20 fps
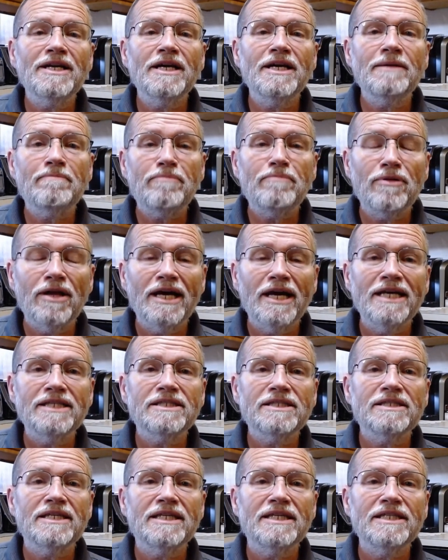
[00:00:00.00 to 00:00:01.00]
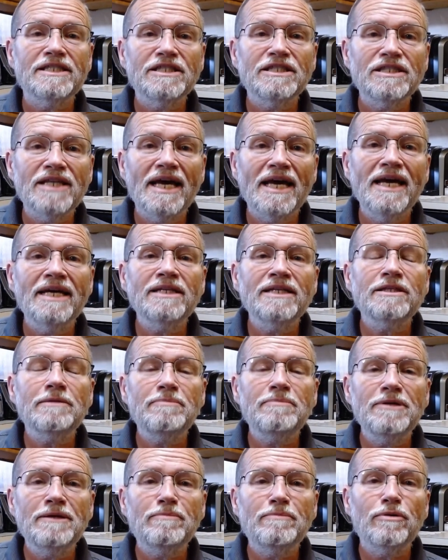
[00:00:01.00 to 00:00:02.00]
in place that is saying to
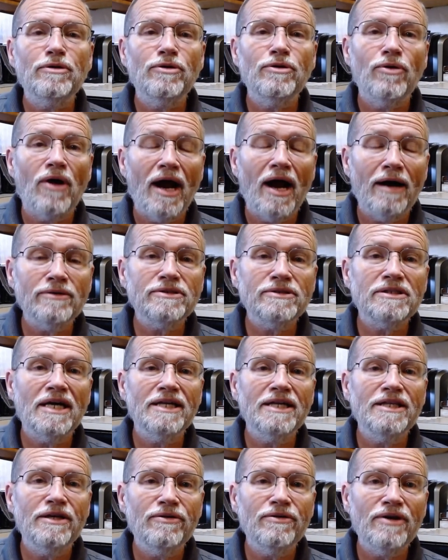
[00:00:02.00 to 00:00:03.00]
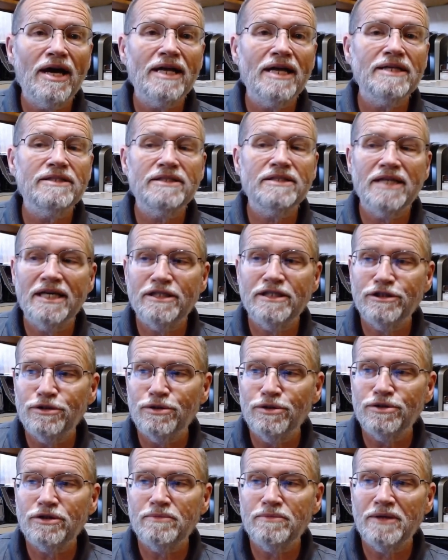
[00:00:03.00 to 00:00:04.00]
people who are outside the United States, you
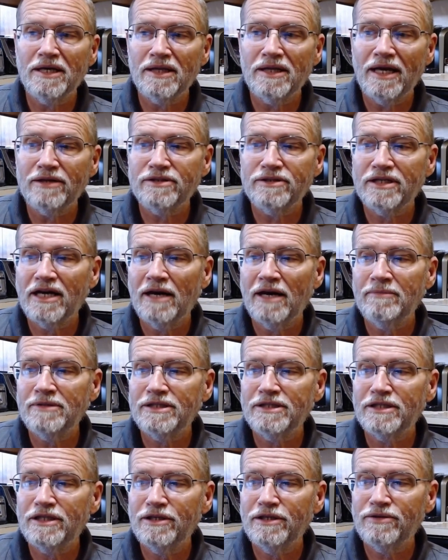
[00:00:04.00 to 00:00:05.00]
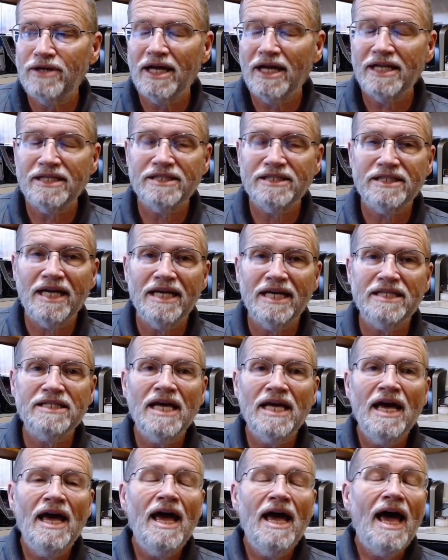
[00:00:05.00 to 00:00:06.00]
should be allowed to come into the United States,
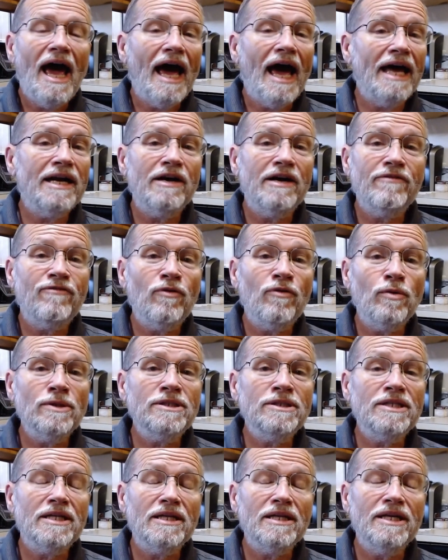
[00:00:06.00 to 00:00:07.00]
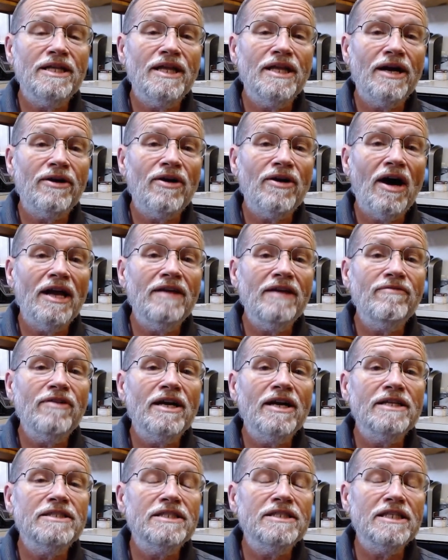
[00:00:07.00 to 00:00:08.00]
and unfortunately, they're not even
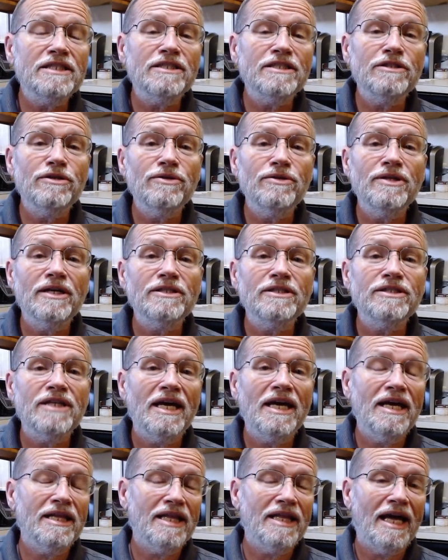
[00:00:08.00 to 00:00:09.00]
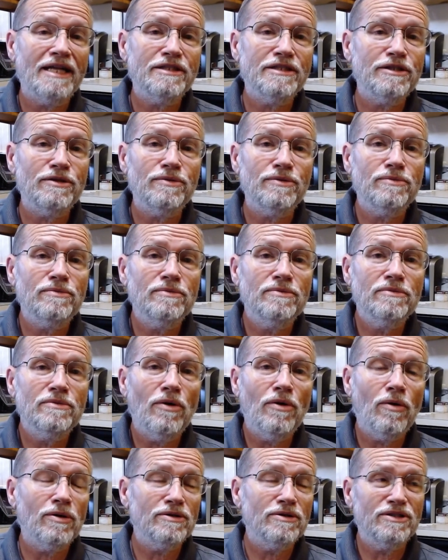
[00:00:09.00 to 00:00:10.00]
consistent who they're saying that to,
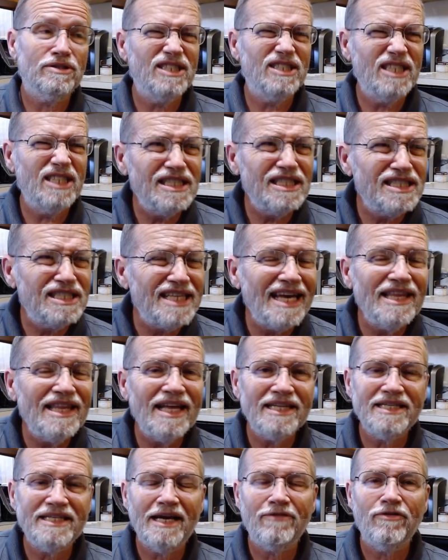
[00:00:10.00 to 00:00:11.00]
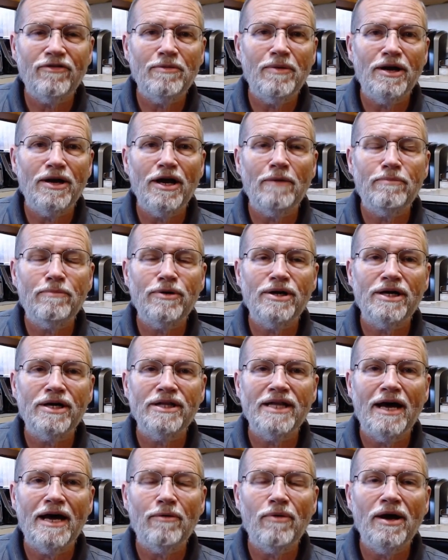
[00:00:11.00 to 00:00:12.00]
or it's to say that to everybody. I'll put it in
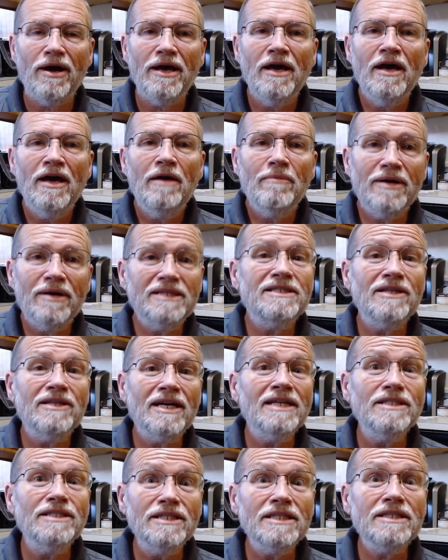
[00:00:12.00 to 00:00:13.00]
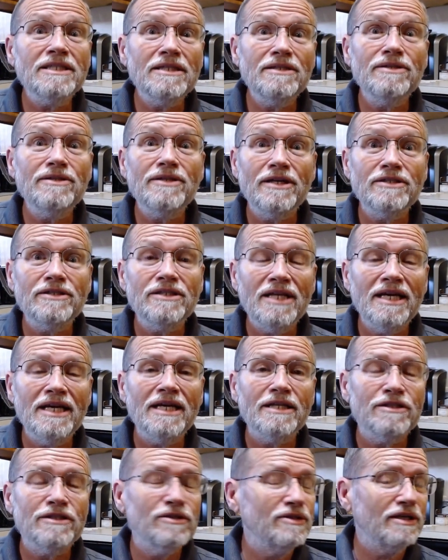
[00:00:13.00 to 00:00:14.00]
that way because they're consistent who they're saying
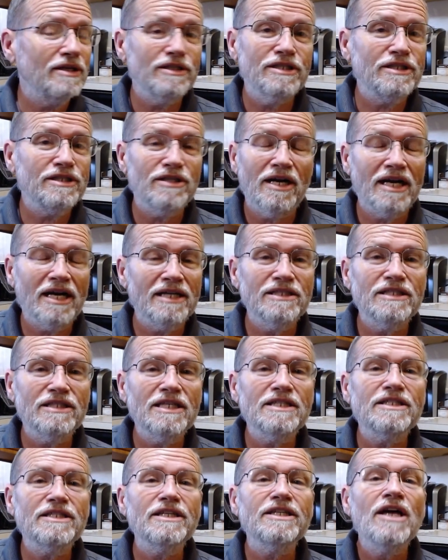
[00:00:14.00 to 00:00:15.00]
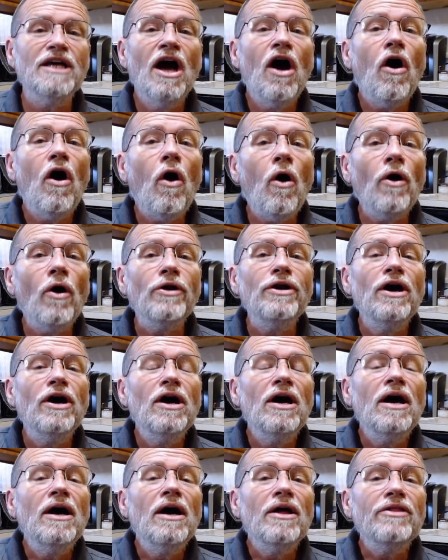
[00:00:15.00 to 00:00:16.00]
it to. They're just not consistent on
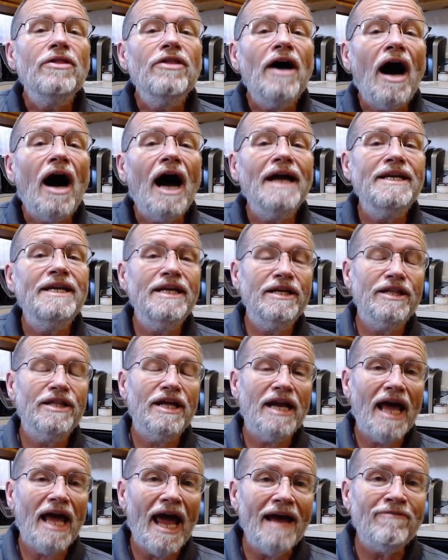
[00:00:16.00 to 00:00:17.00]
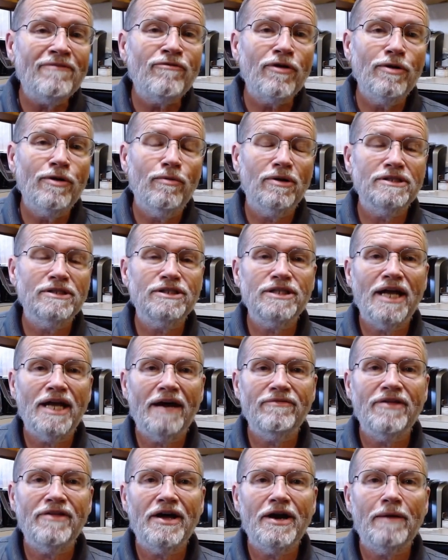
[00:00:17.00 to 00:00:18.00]
the idea that everyone should
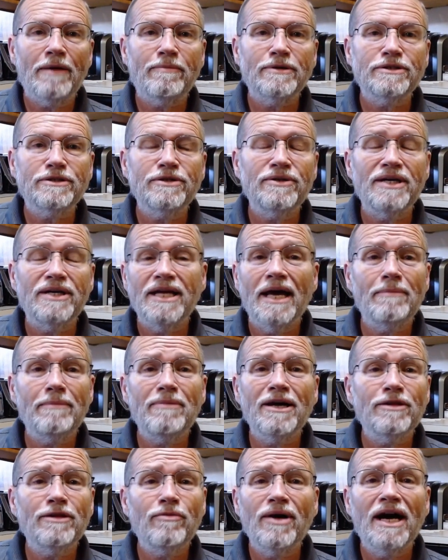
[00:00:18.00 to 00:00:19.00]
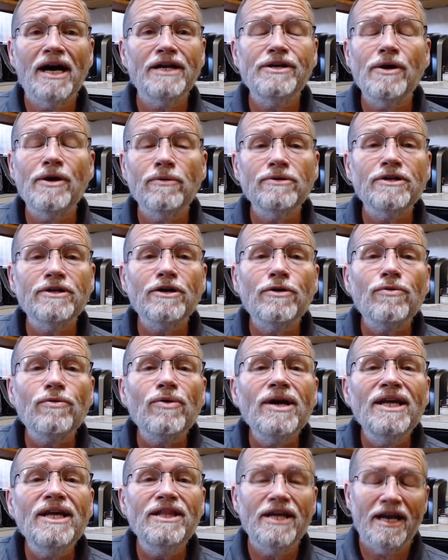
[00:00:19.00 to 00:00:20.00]
have that opportunity. And by the way, I don't
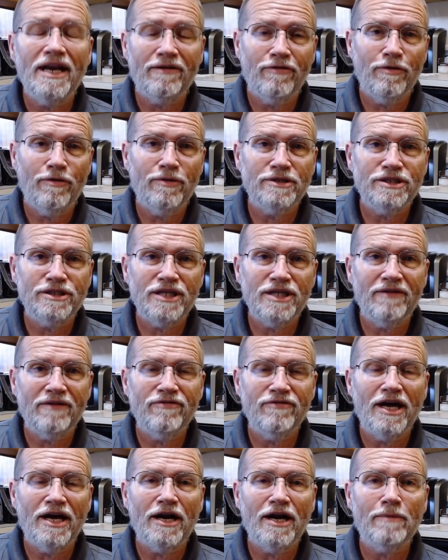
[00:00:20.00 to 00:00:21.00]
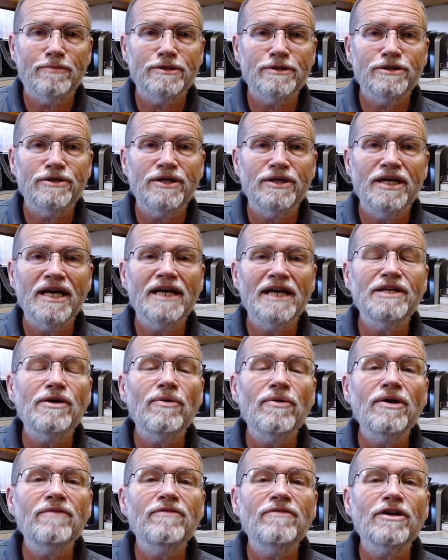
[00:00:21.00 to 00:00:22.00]
agree that everyone should have that opportunity. I
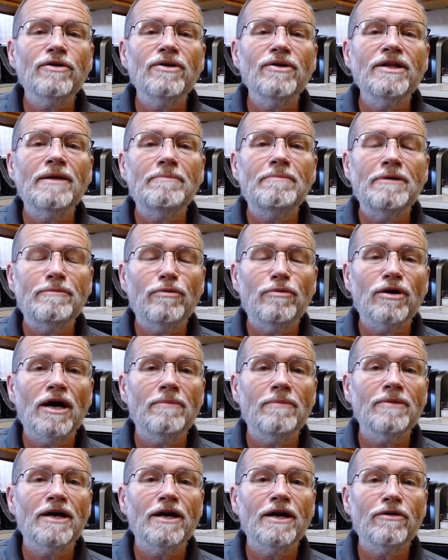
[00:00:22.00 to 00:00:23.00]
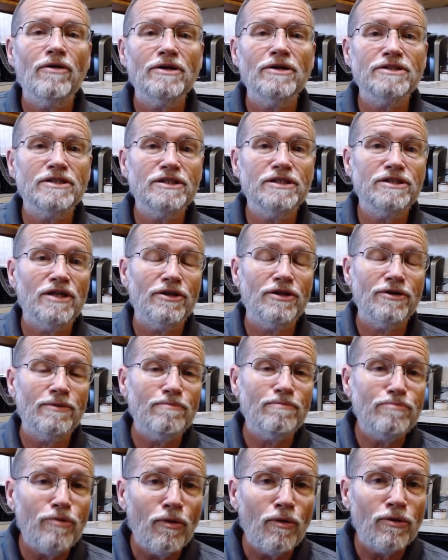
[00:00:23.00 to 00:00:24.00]
don't even agree that people coming across the southern
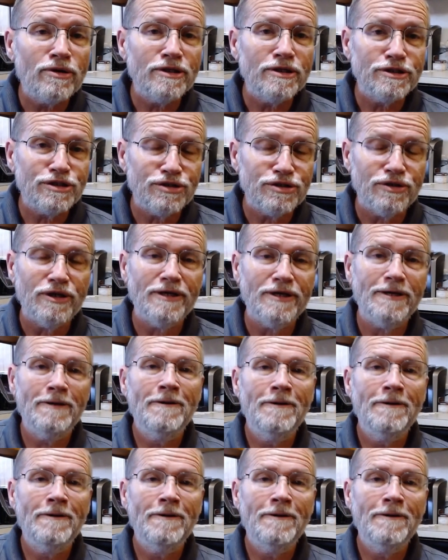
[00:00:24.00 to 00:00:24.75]
border should.